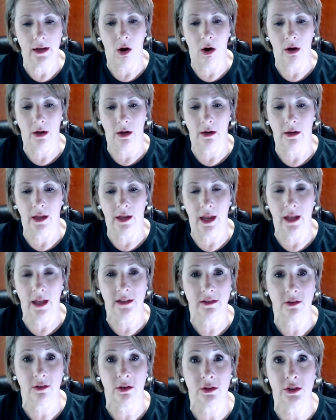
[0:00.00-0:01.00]
our
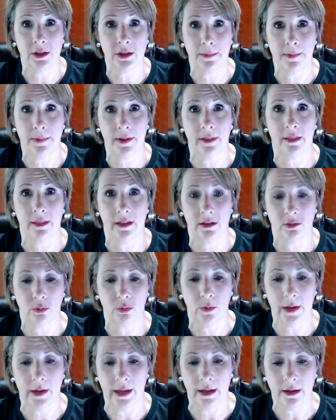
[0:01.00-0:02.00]
kits are shipping this
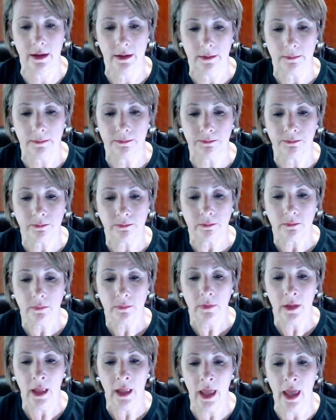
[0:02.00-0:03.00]
week.
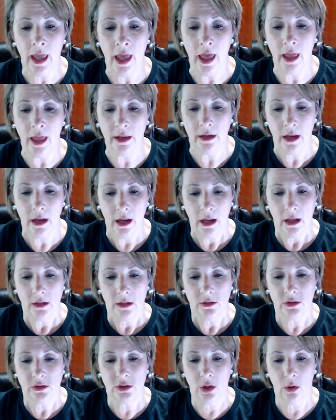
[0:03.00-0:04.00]
And
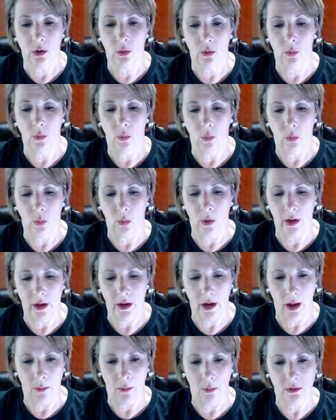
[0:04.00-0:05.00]
so
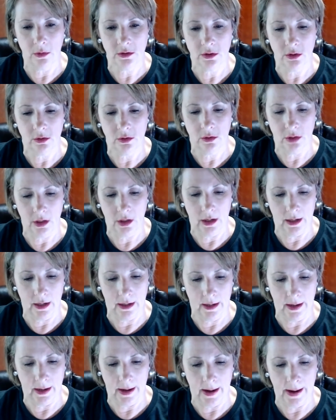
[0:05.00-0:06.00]
when I want you to,